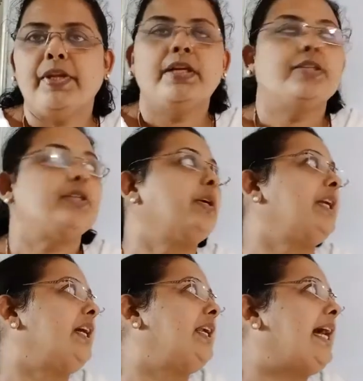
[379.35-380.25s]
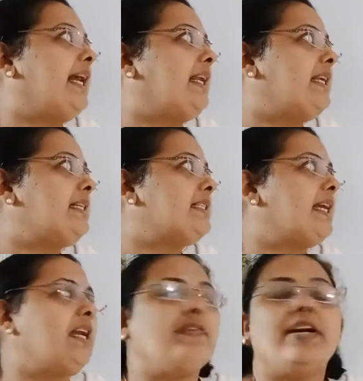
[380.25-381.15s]
So here diagonal is
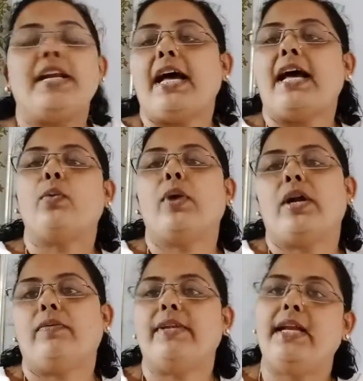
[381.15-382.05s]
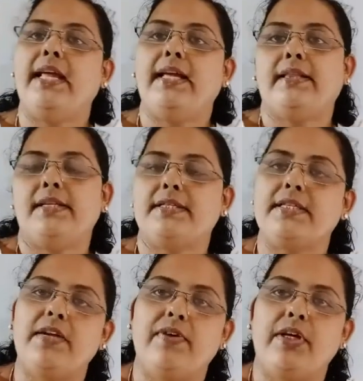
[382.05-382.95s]
given and one of the length is
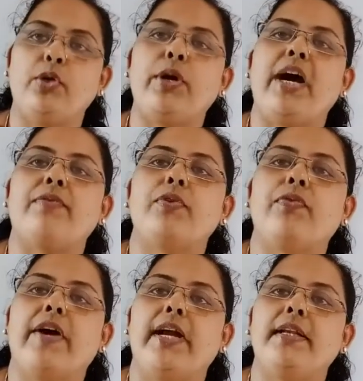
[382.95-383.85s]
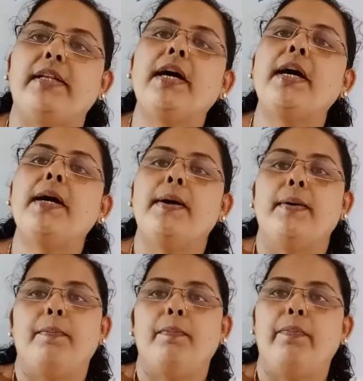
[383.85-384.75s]
given. You have to find the
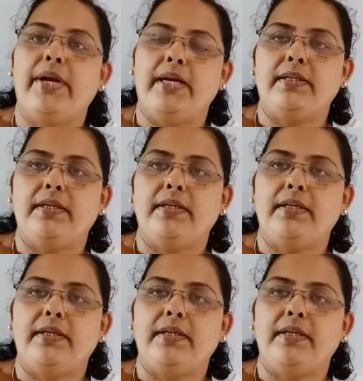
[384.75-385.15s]
breadth.